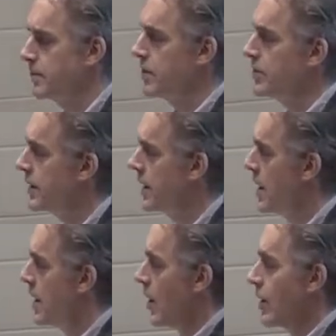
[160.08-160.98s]
of music,
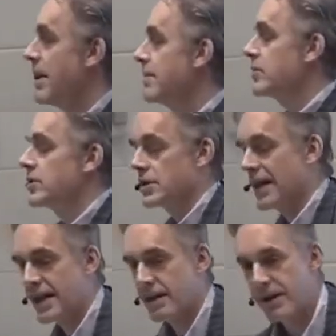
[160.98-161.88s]
or maybe you're just
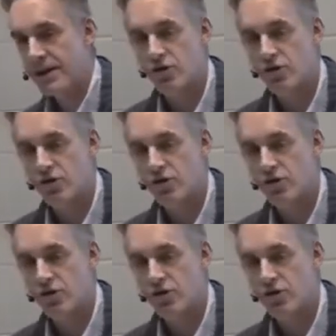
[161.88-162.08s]
laying in bed